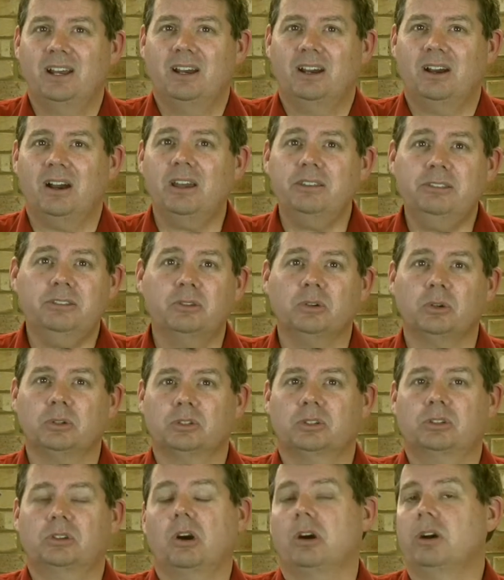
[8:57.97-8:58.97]
I
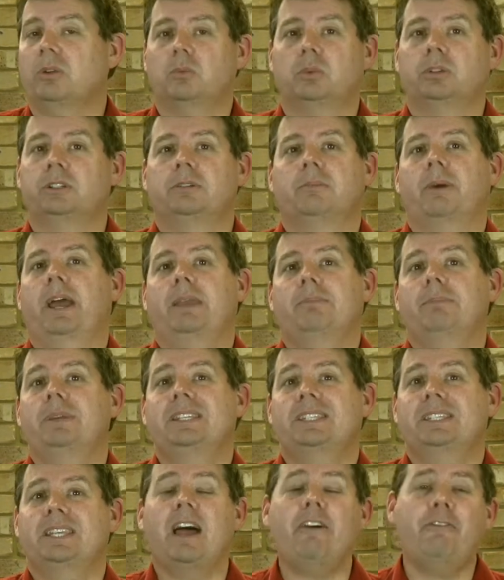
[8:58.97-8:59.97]
thought God wouldn't make me
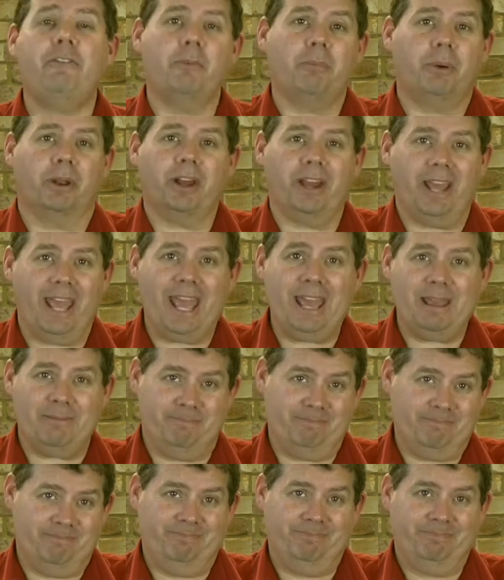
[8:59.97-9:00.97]
suffer, but I
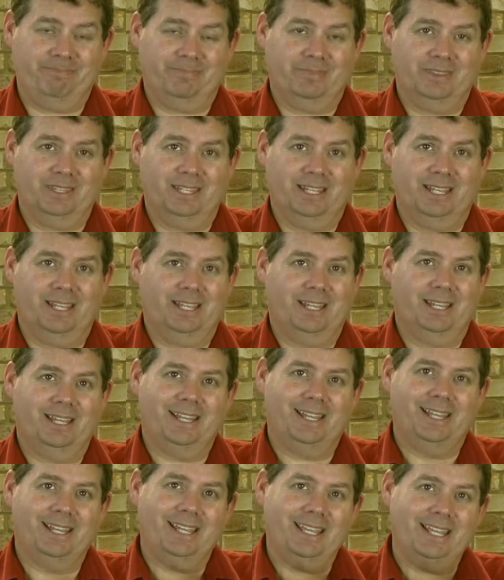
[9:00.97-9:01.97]
am.
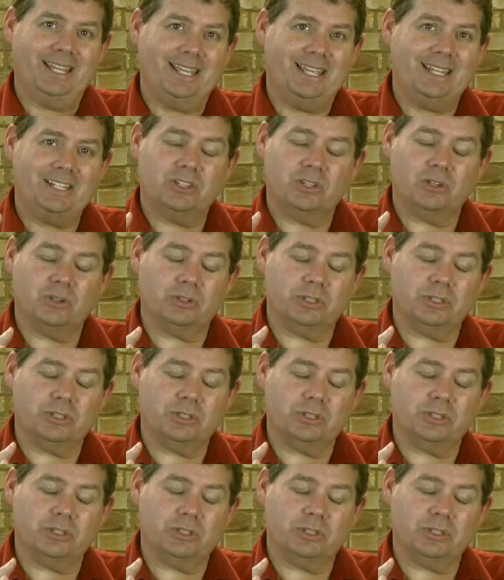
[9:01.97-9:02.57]
It's your